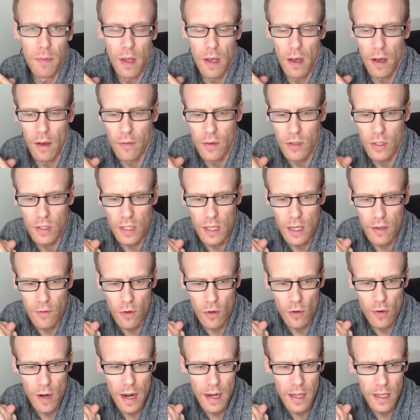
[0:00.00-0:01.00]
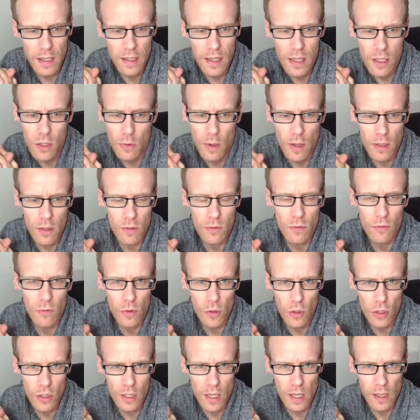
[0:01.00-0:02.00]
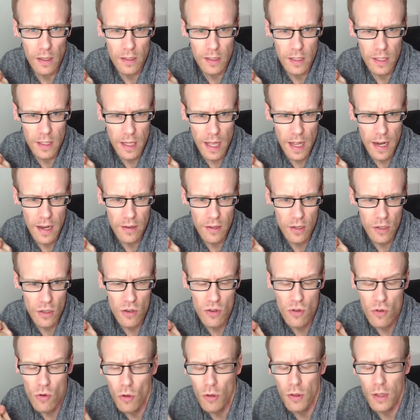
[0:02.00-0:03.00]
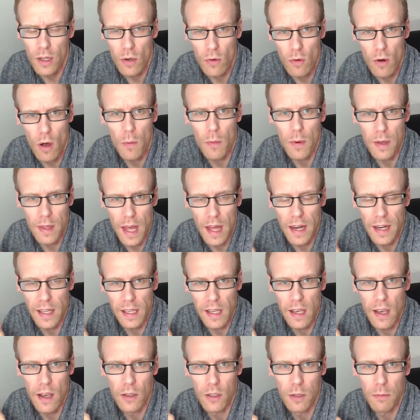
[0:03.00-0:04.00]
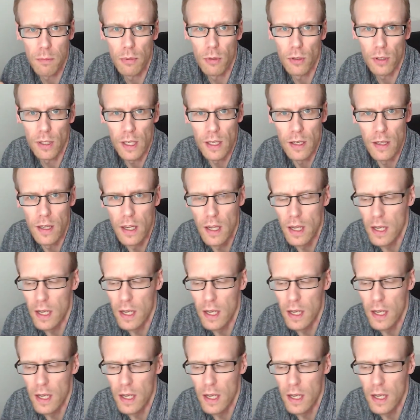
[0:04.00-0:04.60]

Obviously, if you're need to add some functionality, then there's nothing wrong with adding it as a plugin.